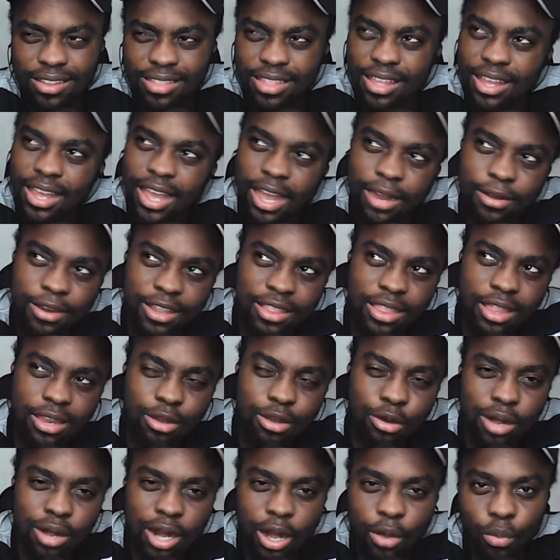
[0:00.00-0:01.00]
I think I had either
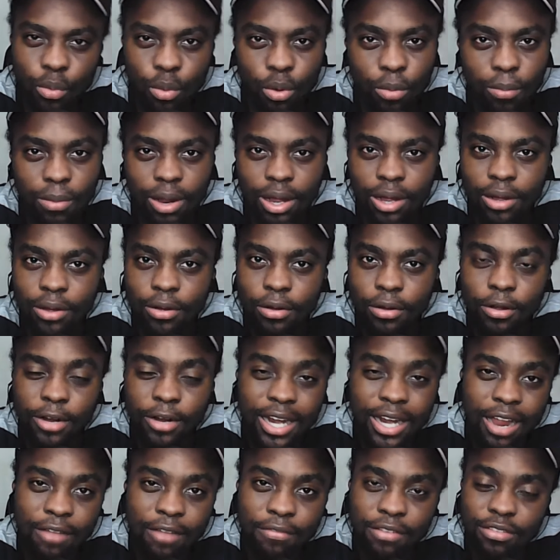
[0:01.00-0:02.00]
Donnarumma or
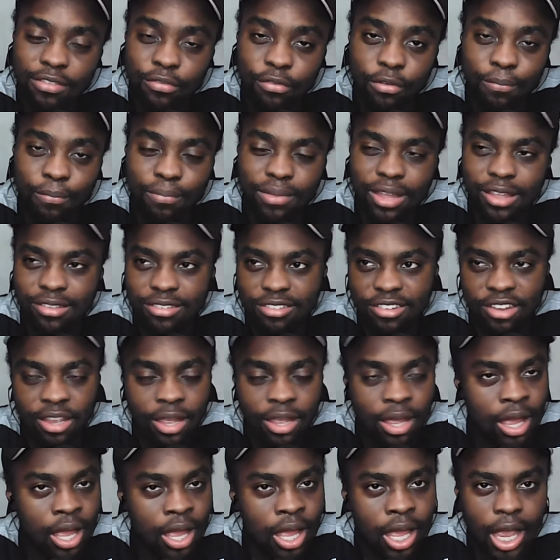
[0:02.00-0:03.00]
Navas from
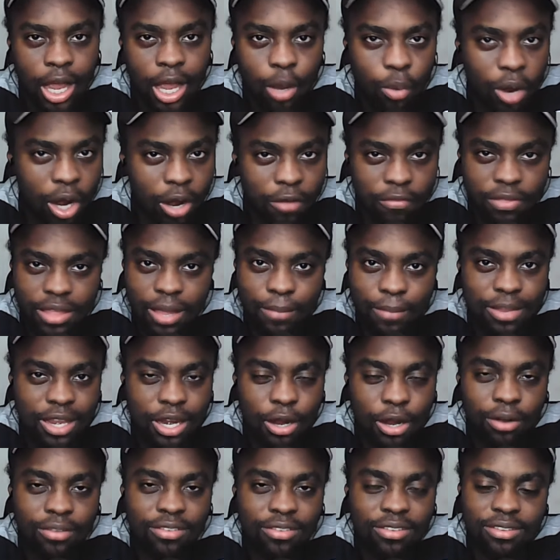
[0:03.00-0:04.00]
PSG, and one of them did
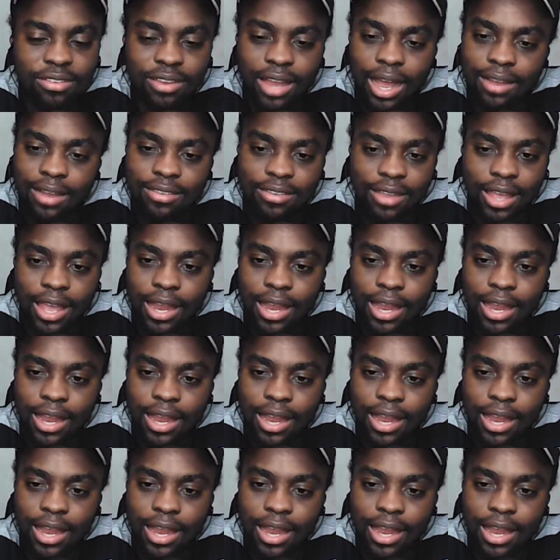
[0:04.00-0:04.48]
not start.